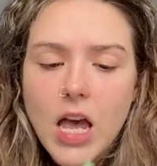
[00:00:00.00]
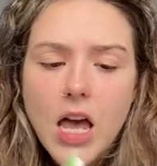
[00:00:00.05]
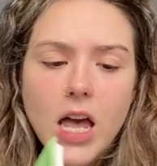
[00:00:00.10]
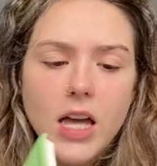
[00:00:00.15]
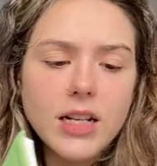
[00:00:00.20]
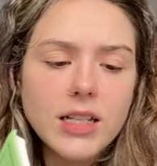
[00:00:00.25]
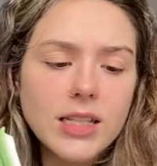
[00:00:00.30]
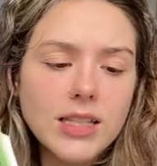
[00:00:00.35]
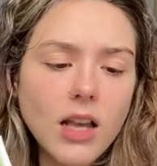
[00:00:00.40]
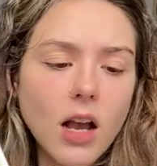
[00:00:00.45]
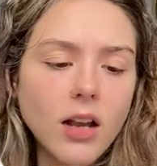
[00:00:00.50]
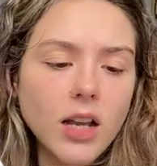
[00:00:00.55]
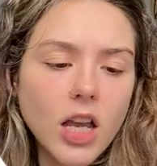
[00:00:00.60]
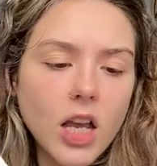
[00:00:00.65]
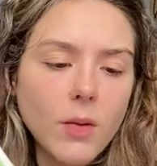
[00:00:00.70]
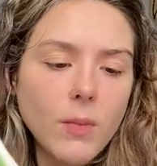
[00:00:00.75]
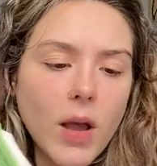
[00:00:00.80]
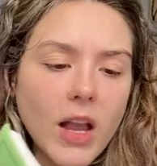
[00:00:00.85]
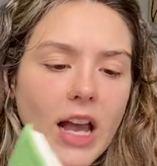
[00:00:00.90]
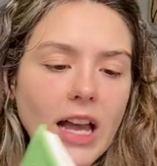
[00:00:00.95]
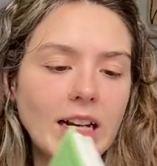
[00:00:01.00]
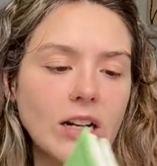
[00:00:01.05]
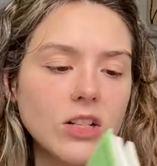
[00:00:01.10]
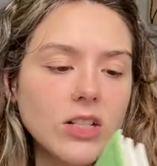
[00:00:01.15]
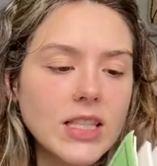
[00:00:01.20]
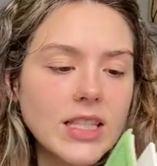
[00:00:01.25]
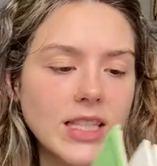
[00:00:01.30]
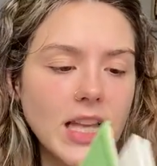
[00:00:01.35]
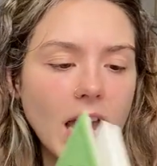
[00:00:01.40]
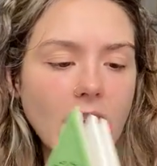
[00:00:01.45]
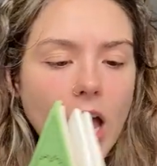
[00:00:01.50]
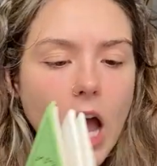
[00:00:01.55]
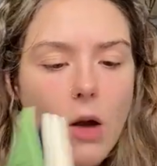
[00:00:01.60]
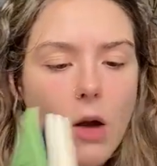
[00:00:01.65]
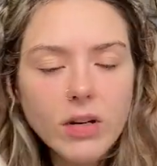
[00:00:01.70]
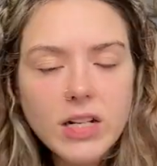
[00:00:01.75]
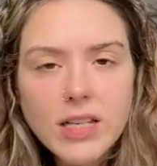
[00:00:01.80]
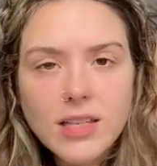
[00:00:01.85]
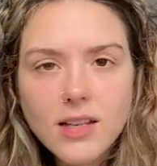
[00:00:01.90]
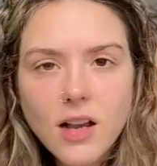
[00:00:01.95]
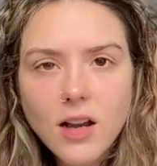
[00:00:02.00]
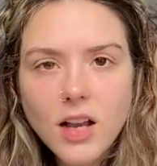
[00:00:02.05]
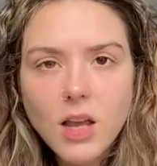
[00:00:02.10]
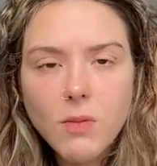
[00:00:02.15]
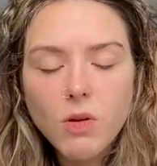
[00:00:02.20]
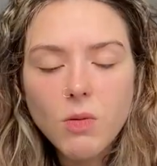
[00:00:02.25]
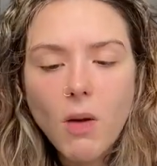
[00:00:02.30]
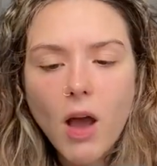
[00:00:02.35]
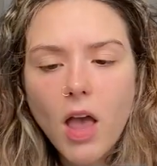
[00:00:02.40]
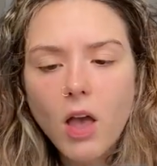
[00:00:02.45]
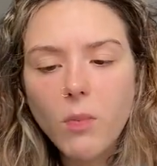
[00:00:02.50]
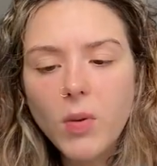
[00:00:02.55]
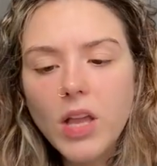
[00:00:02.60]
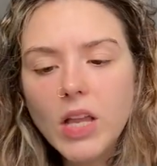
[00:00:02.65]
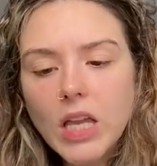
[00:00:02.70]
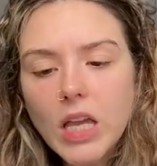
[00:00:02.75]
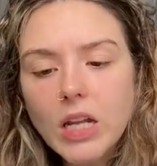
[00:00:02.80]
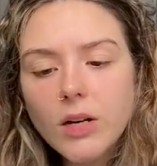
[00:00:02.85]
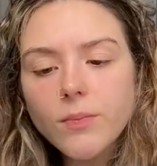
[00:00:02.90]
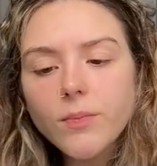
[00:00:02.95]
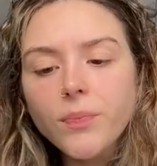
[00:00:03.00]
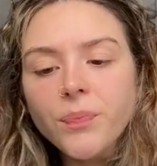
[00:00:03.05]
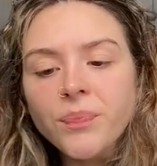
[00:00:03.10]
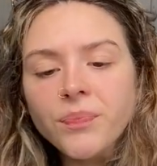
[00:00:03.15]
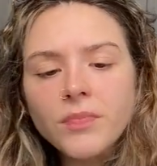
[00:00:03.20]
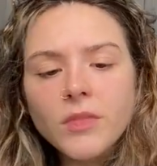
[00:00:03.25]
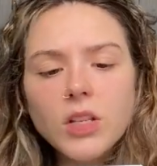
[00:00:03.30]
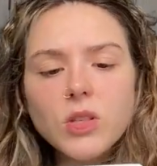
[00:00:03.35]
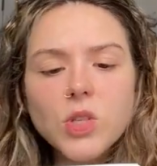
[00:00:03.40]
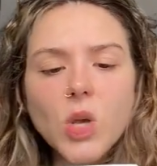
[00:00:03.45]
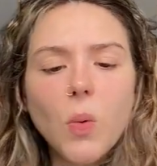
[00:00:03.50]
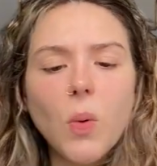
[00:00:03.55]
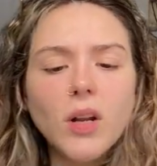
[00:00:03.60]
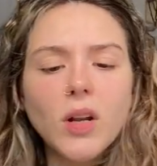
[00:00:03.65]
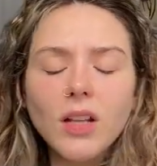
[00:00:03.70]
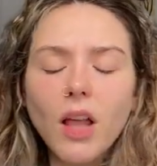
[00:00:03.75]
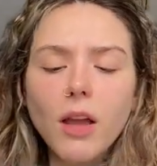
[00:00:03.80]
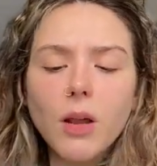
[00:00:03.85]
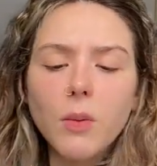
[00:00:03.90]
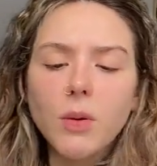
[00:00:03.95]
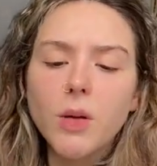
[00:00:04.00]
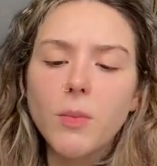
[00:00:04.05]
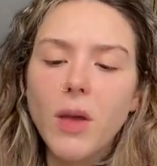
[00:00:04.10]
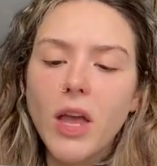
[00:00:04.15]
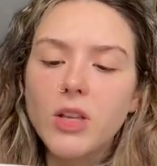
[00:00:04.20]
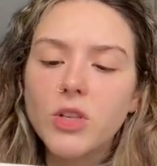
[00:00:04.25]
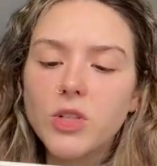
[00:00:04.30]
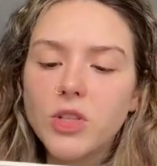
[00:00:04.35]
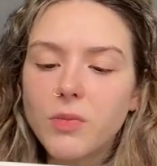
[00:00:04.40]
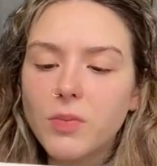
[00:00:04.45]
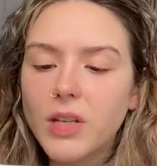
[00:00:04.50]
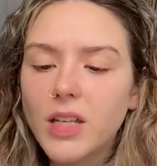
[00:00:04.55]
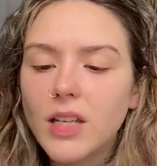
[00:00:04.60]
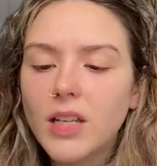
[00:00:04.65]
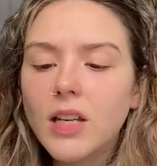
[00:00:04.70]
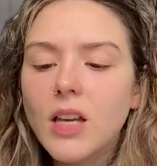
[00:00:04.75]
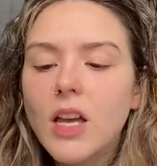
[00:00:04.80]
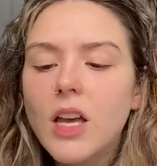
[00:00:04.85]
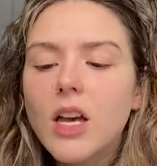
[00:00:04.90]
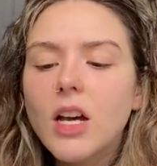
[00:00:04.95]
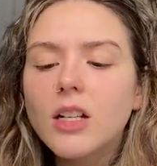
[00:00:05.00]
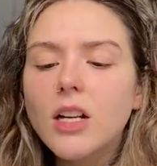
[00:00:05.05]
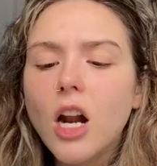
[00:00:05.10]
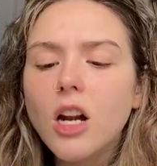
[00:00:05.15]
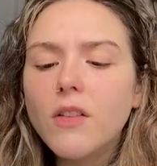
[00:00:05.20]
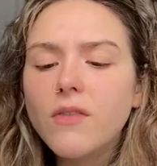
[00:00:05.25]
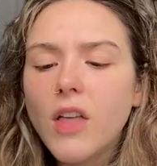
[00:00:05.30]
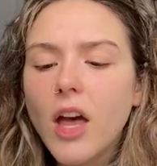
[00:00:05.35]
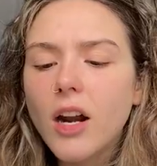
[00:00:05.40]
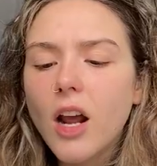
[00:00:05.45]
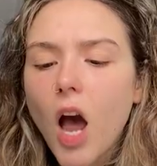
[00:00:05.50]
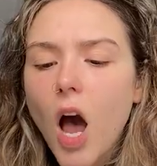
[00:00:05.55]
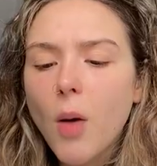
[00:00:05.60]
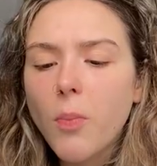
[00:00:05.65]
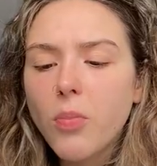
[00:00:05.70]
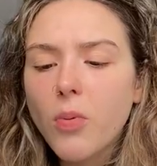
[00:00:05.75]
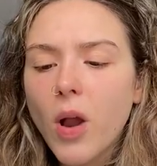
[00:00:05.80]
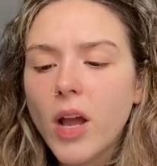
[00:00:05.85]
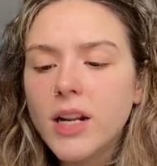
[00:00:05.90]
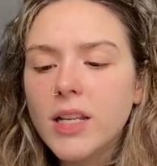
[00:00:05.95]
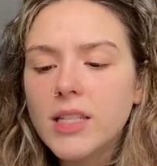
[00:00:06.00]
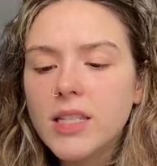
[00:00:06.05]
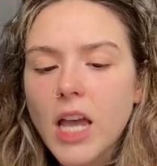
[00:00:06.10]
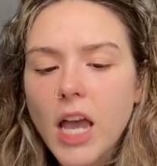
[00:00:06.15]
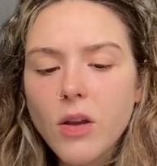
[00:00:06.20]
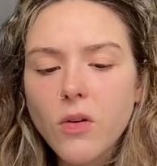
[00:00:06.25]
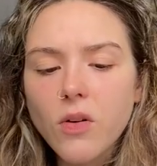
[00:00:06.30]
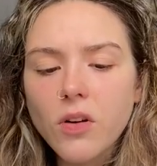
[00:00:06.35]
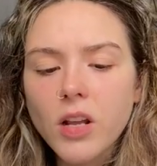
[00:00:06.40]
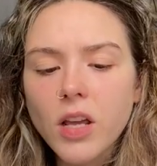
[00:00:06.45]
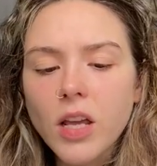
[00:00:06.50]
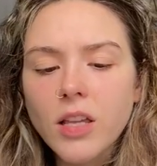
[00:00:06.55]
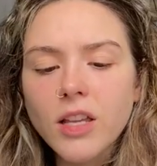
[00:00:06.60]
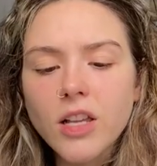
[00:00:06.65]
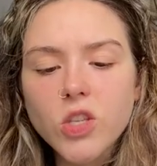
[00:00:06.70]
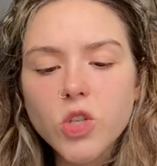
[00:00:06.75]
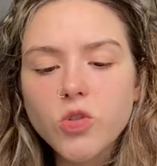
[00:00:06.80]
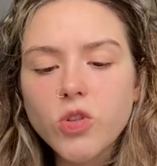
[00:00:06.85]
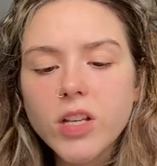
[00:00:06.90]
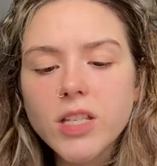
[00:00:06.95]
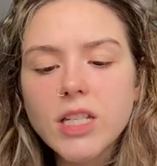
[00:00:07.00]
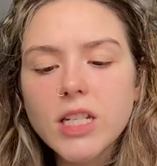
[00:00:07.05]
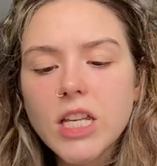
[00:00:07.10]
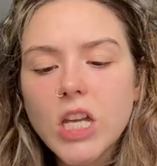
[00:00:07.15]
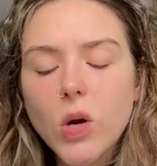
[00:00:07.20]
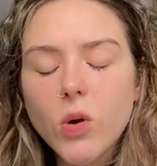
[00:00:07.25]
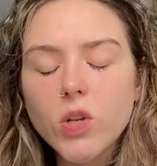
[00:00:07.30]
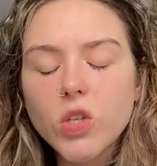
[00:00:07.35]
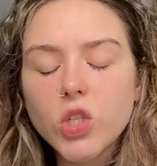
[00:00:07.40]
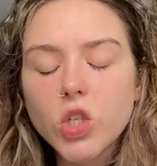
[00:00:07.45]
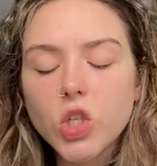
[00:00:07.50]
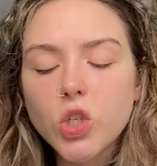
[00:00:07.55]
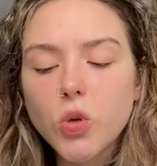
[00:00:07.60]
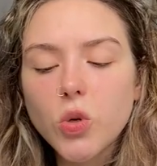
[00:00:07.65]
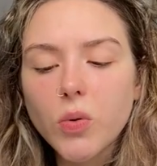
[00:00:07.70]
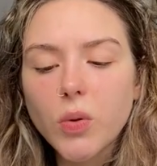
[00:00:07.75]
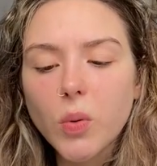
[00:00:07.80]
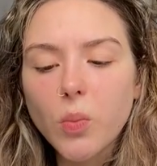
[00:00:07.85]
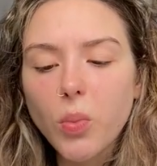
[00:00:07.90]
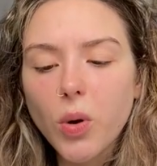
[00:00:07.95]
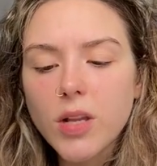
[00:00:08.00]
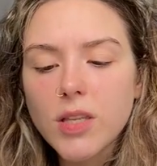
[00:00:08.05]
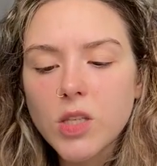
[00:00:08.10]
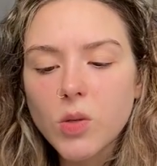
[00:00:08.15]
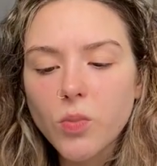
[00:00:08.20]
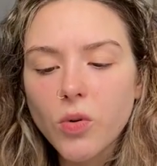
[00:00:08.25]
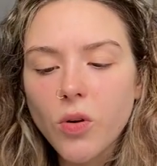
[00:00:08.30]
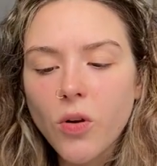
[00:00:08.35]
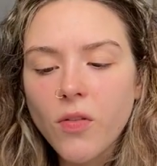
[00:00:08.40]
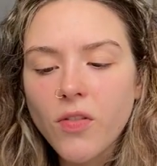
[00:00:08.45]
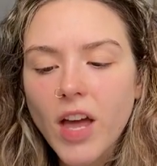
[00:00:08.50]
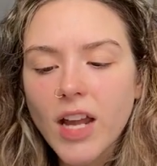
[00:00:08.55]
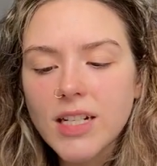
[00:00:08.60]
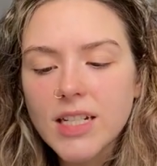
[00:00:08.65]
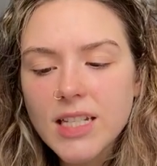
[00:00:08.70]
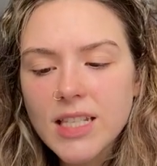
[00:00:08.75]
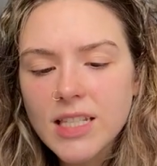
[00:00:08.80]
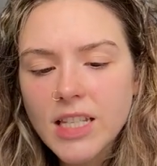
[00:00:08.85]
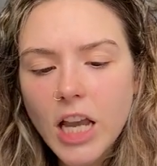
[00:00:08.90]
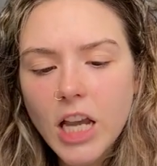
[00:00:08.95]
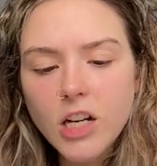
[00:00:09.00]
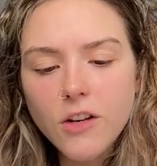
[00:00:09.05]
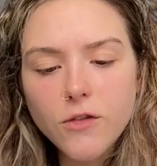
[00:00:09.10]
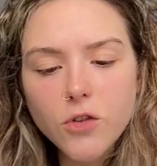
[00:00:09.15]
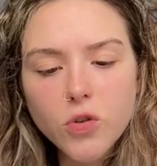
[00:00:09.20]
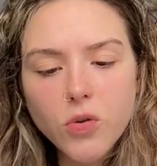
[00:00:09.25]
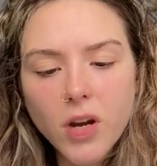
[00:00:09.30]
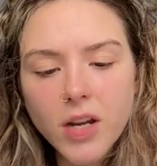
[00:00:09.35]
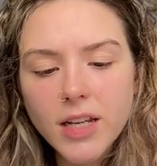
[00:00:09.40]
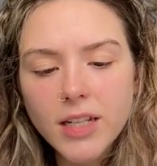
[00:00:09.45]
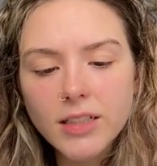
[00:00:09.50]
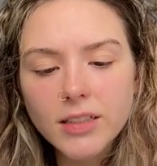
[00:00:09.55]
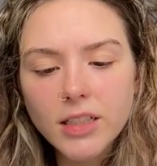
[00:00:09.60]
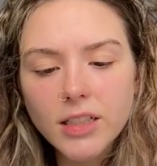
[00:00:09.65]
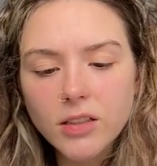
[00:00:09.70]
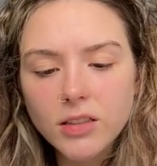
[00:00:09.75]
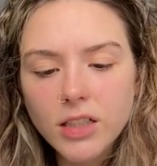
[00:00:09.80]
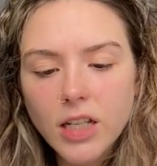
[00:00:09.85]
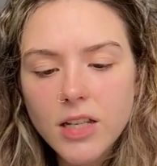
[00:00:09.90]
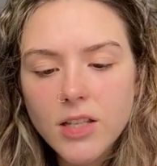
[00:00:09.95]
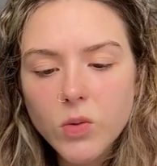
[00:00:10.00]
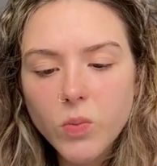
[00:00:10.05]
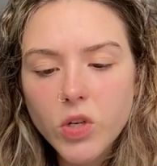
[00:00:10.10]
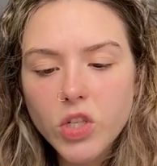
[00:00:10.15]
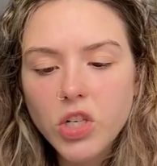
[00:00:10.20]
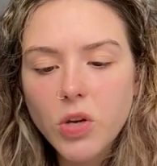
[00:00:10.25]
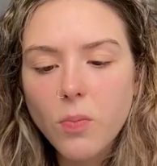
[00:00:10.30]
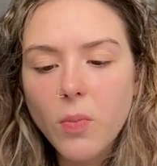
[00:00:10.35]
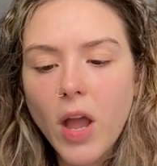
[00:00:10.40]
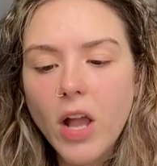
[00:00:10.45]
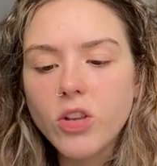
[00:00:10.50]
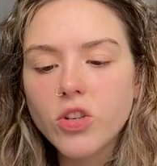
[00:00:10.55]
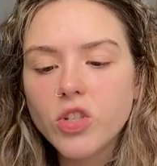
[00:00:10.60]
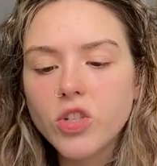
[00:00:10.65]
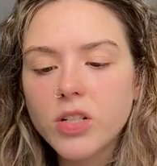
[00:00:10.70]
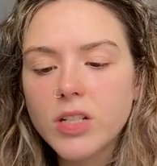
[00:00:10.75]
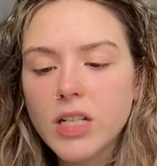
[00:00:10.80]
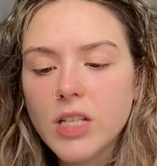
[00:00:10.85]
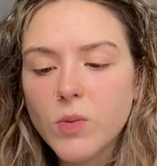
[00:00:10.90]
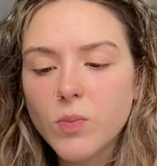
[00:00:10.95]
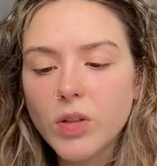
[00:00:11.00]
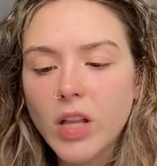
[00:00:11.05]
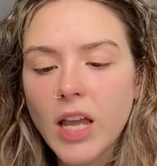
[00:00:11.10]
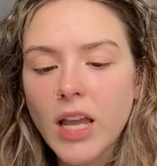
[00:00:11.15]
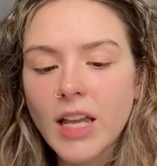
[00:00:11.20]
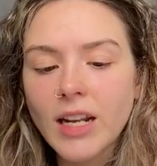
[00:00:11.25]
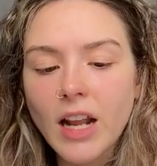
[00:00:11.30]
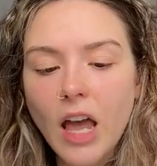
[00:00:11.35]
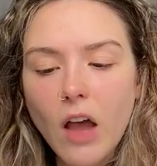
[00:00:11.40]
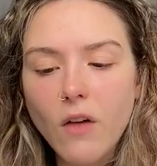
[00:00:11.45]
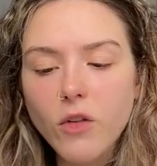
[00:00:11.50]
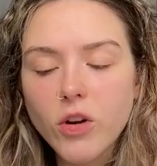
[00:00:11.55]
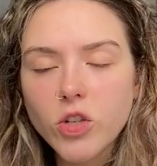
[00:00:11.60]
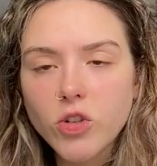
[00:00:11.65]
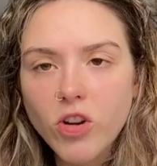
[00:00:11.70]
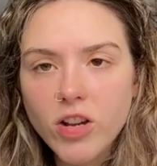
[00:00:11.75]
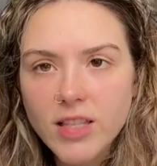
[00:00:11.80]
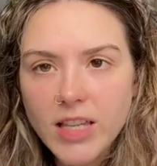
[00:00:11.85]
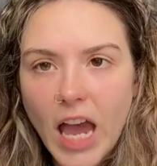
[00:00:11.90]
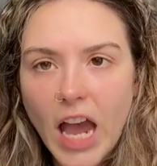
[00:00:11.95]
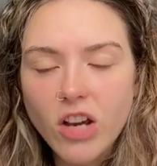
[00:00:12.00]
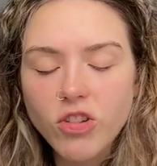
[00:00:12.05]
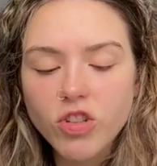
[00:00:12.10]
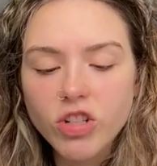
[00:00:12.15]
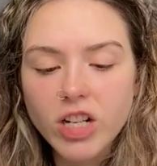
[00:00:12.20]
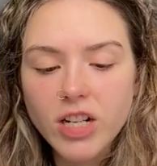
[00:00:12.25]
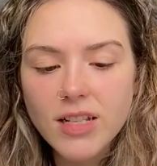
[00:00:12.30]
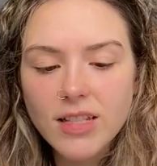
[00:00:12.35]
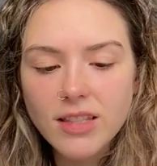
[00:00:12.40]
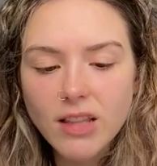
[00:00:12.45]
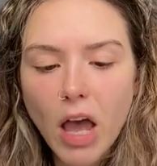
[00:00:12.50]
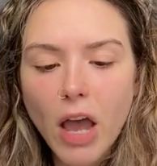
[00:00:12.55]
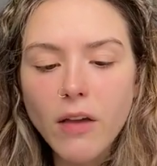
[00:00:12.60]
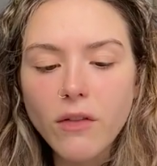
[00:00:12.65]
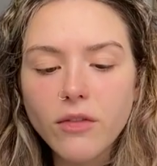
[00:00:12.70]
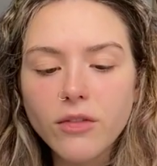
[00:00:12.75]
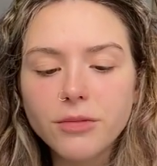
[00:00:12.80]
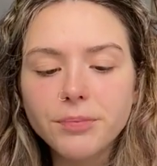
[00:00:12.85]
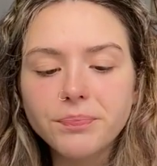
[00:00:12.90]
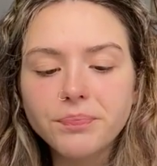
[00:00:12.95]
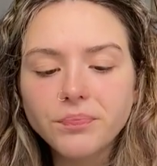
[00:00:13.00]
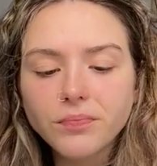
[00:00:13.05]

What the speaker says: It has sunk him. I cannot say how it has sunk him, in my opinion. So unlike what a man should be. None of that upright integrity, that strict adherence to truth and principle, that disdain of trick and littleness, which a man should display in every transaction in his life.